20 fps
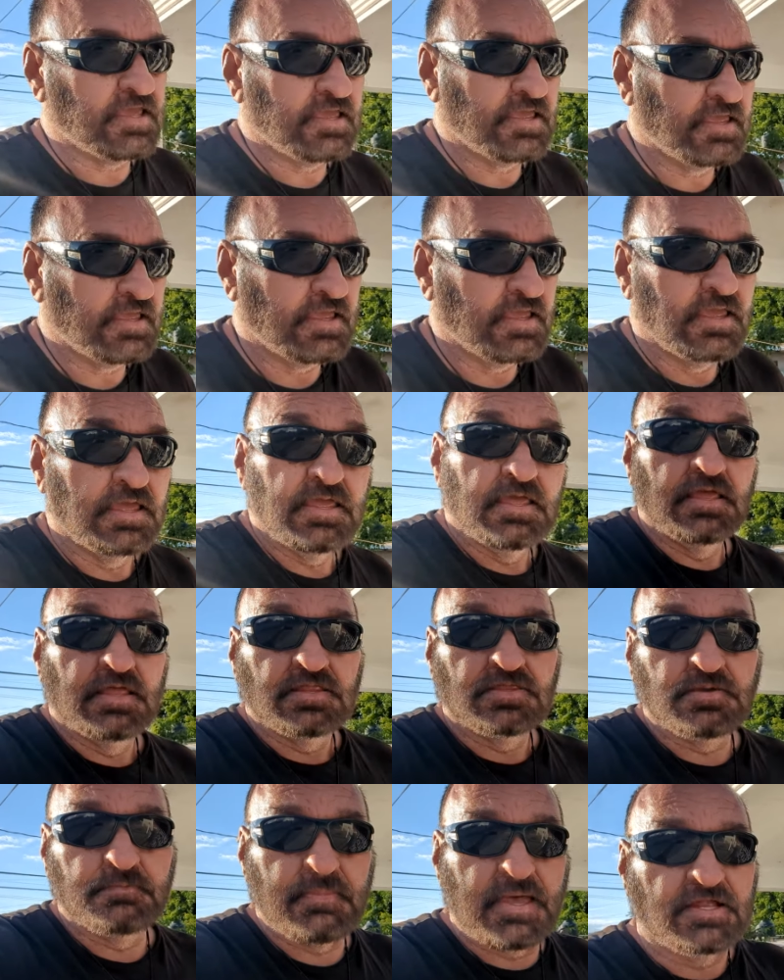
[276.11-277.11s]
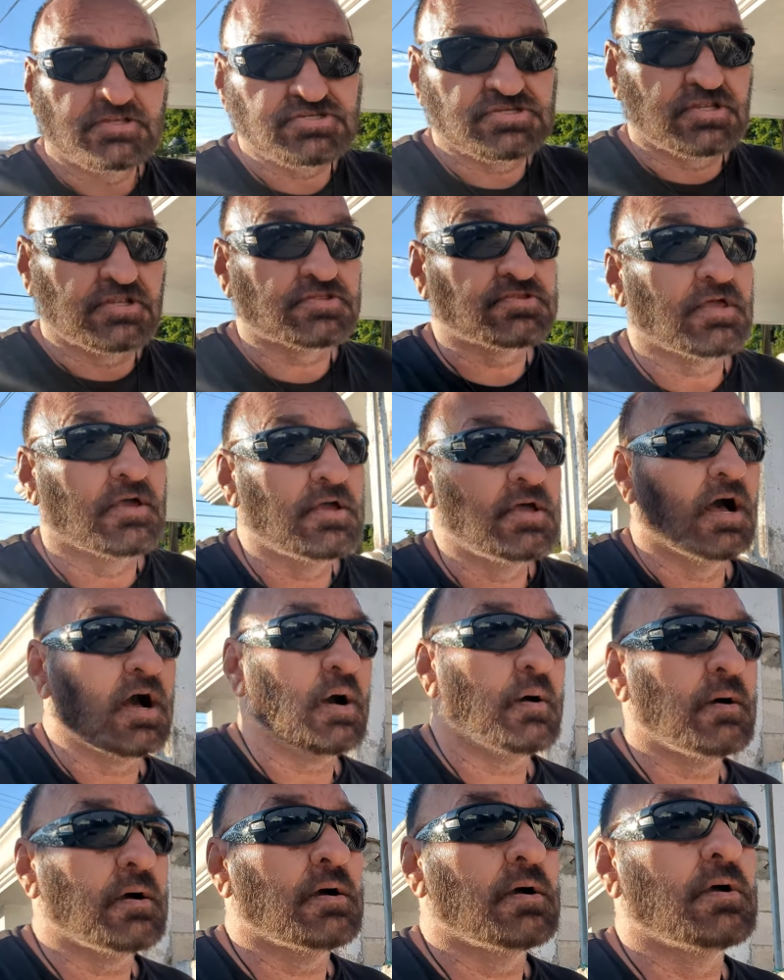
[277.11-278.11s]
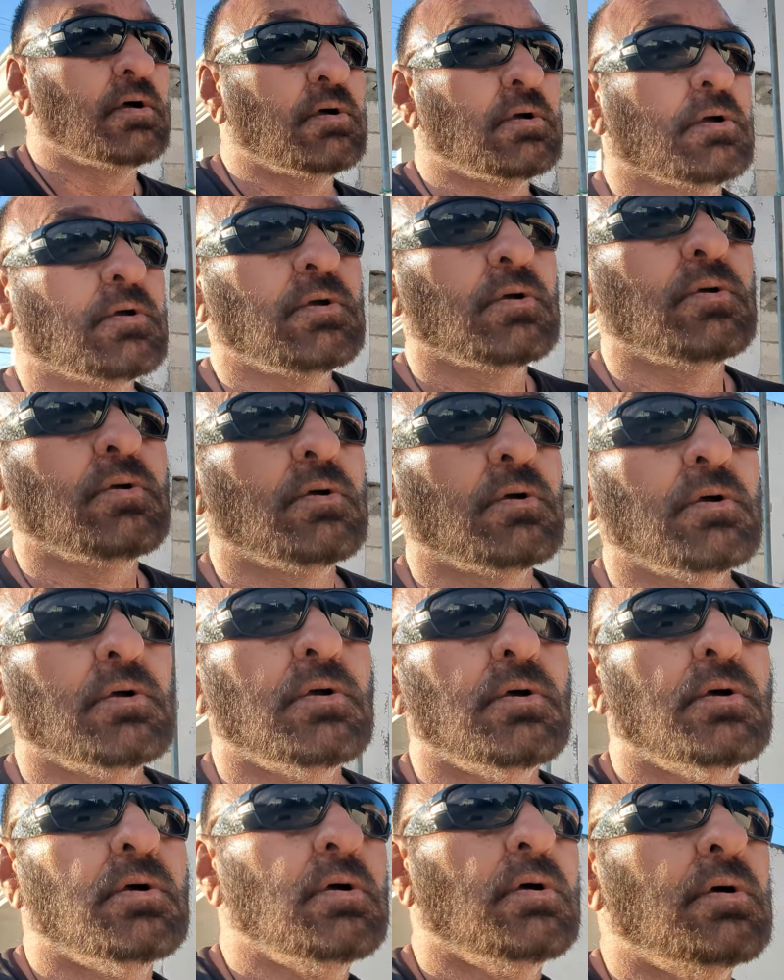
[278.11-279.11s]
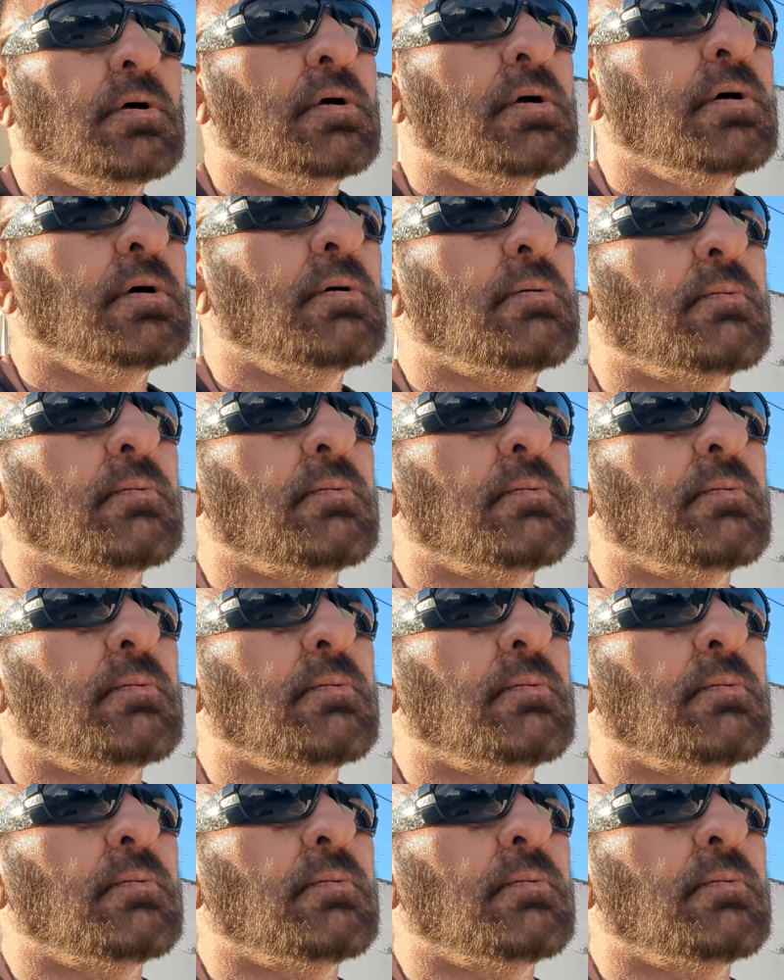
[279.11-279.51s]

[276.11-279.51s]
give me more room inside and